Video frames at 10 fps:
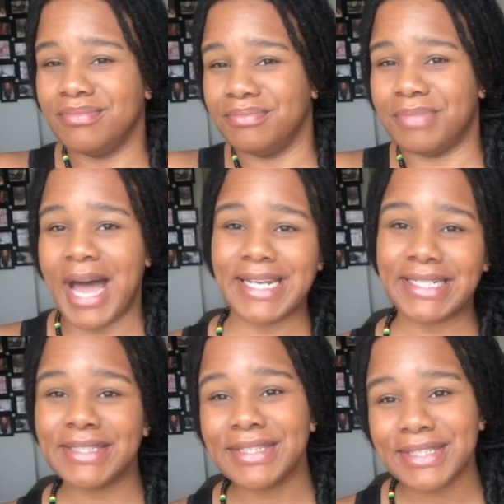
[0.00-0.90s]
body
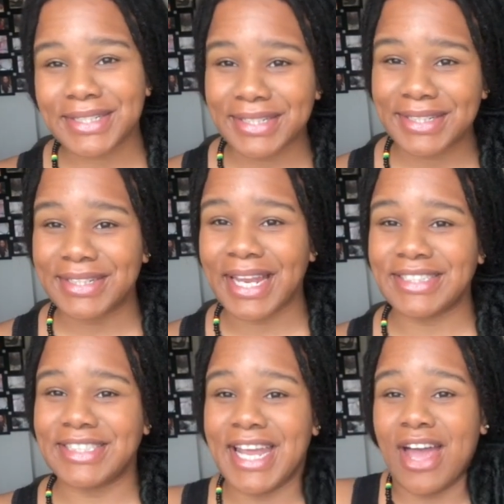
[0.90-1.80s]
to look good like
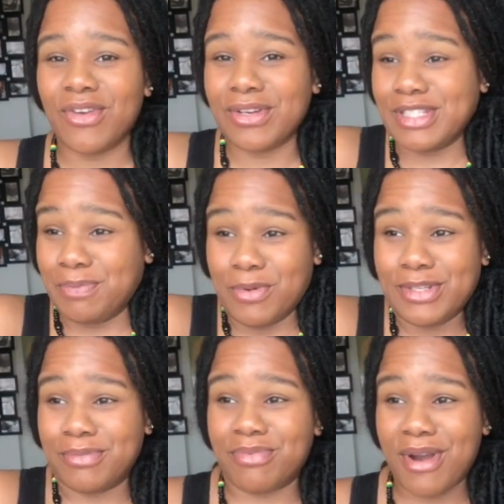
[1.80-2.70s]
she had on a
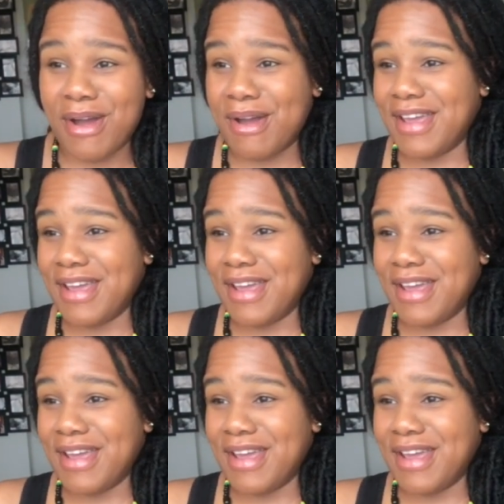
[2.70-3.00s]
sports bra